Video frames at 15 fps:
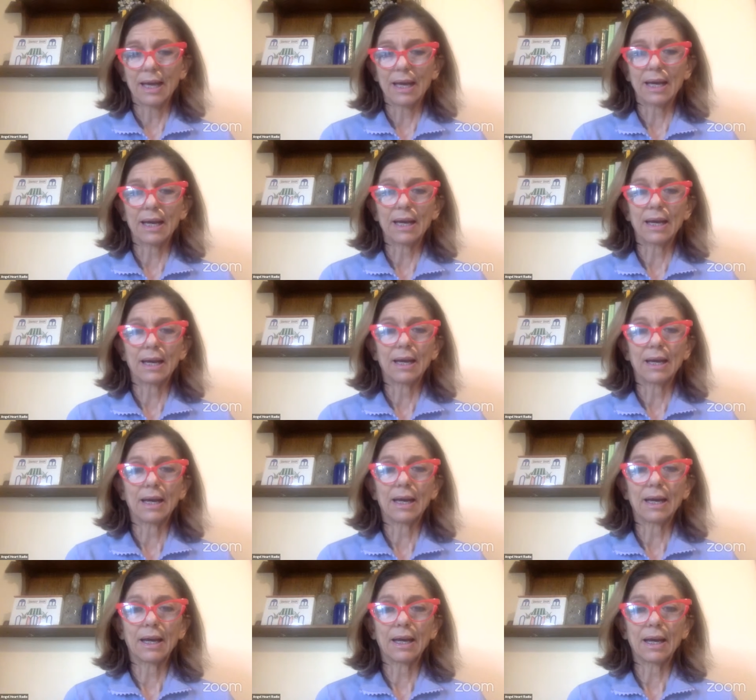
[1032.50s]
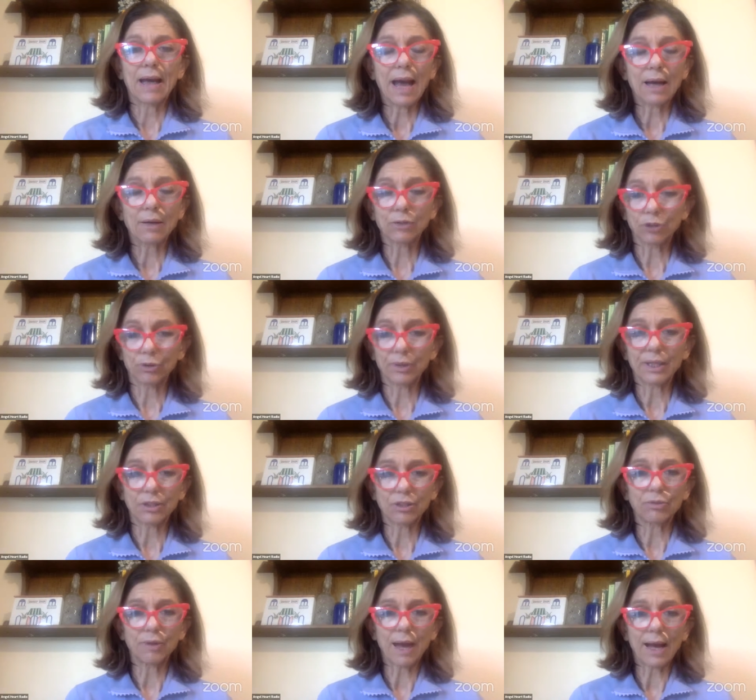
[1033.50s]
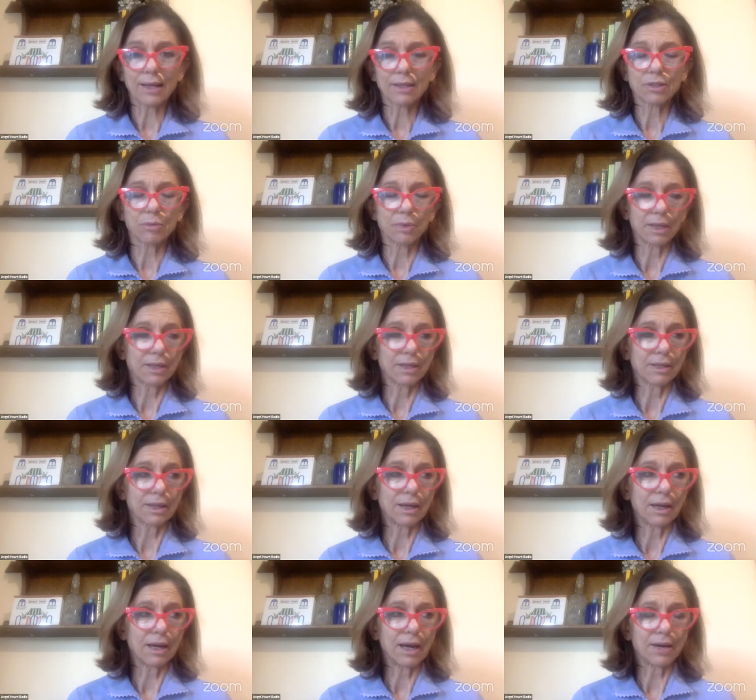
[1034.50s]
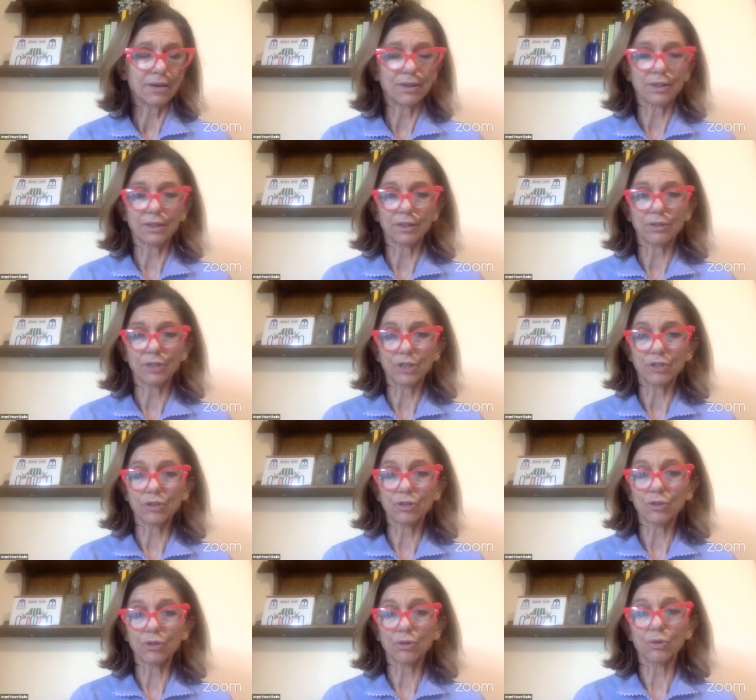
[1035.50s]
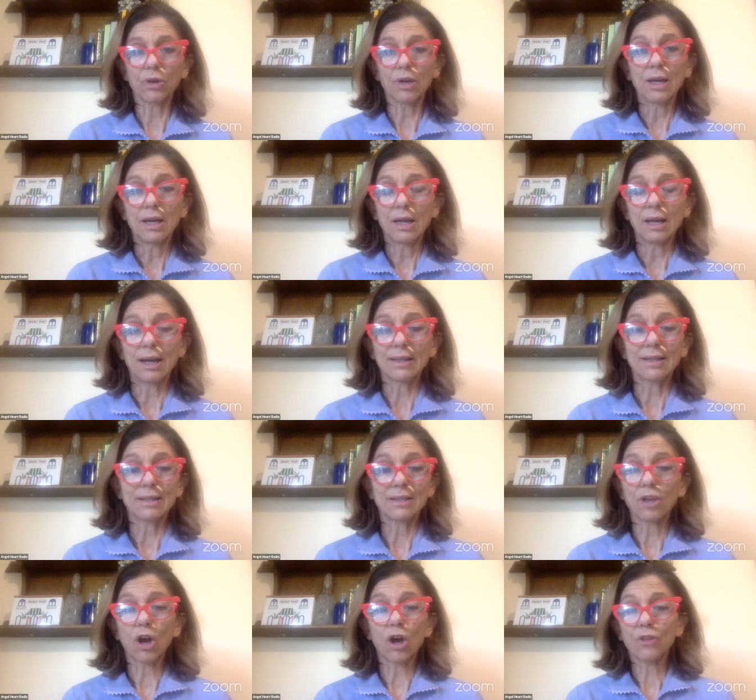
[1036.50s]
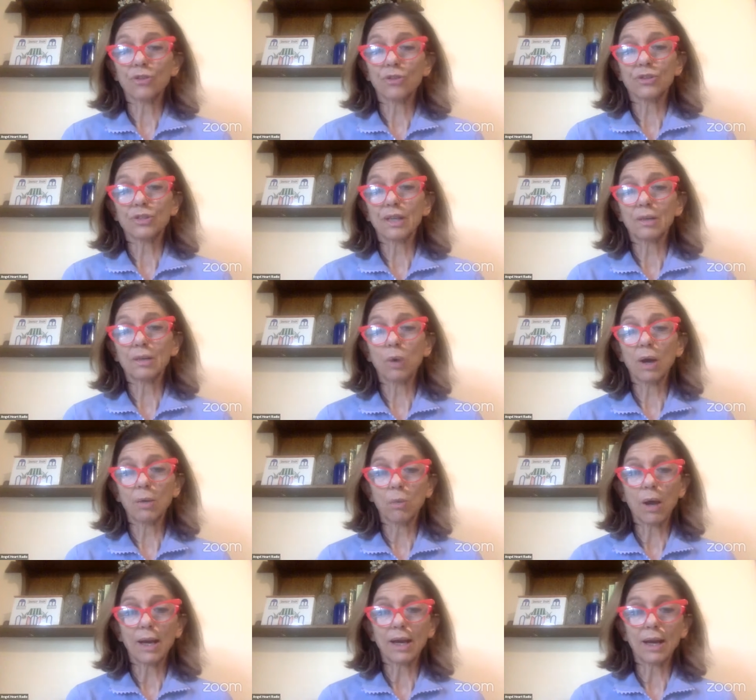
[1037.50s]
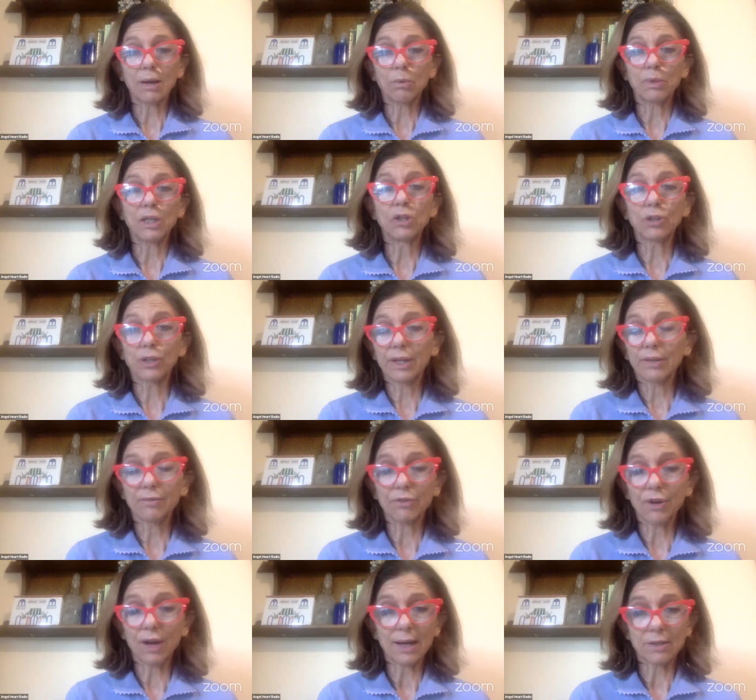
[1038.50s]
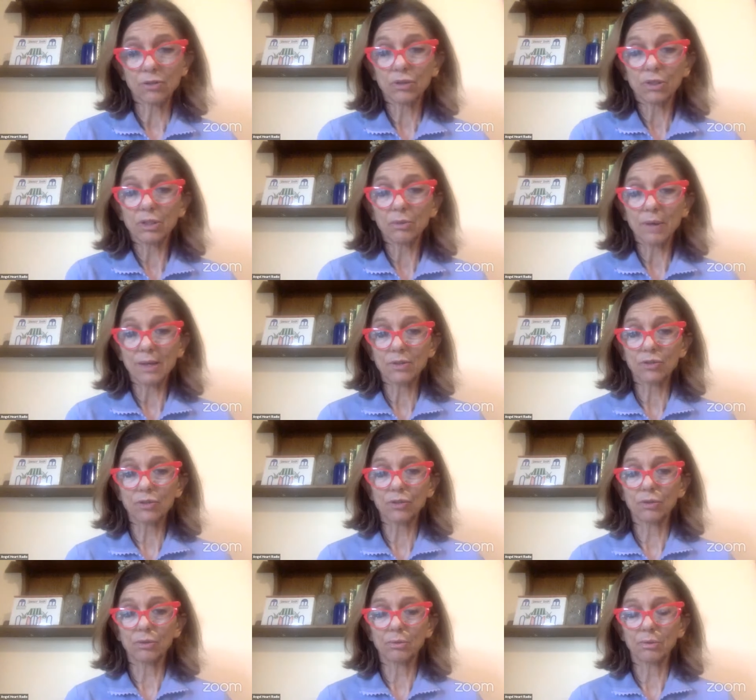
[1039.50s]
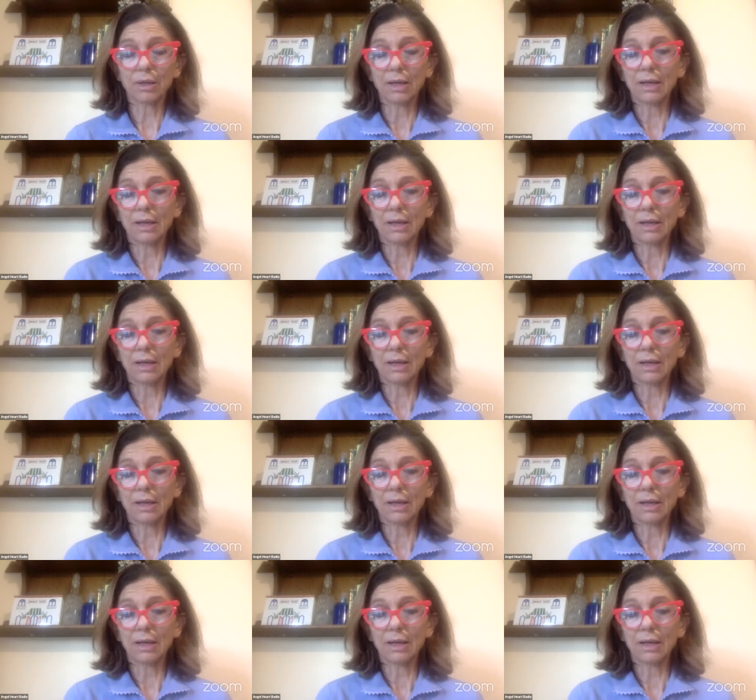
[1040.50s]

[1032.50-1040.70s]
how to interact with other creatures. So this author said, why are we looking for extraterrestrial